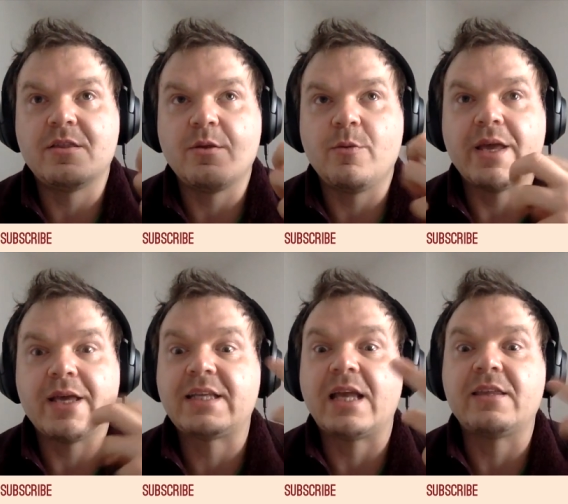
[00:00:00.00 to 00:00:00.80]
we
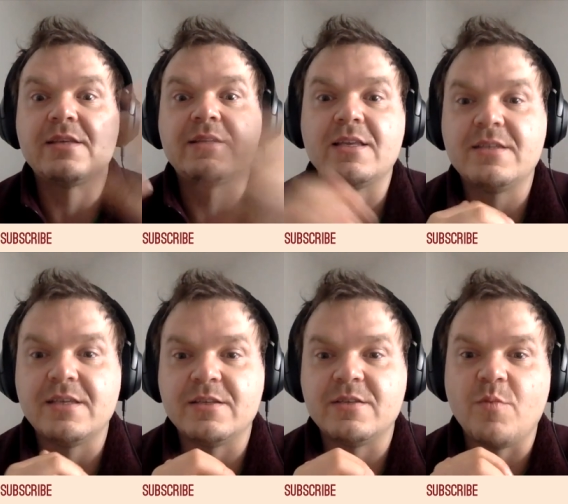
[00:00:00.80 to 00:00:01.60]
excite the
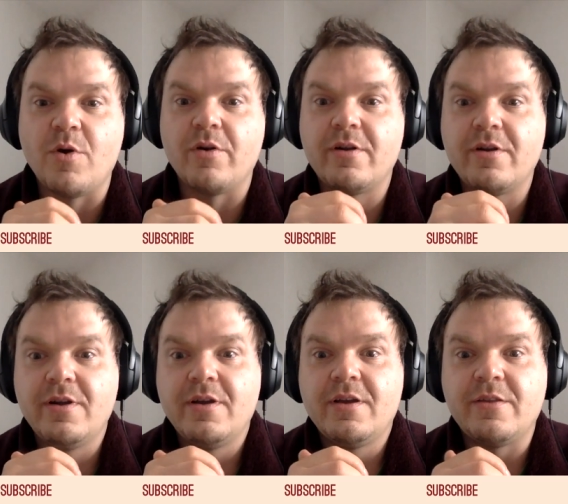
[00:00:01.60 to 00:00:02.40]
senses more
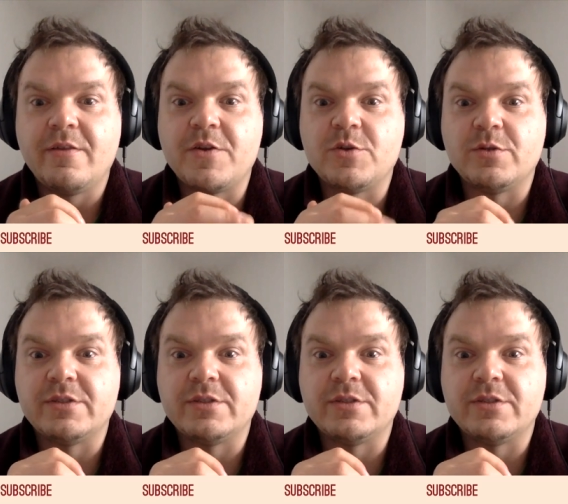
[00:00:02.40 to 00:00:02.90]
the visual